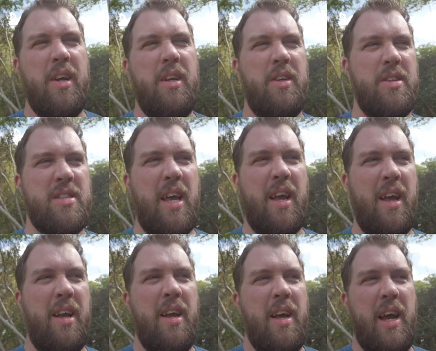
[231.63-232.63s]
It couldn't just like,
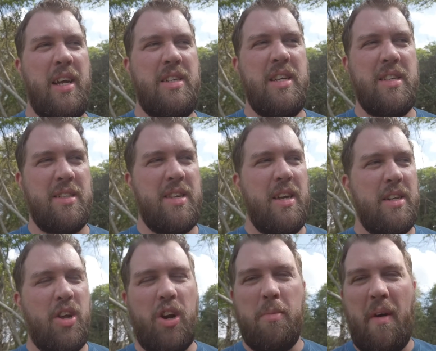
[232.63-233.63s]
"Hey, Jesus,
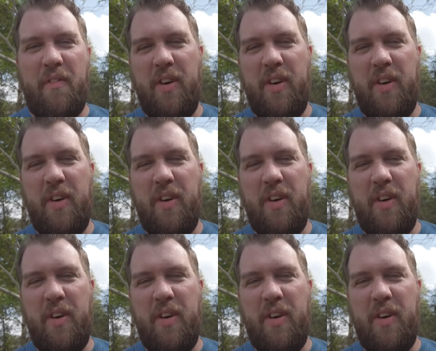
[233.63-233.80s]
talk to my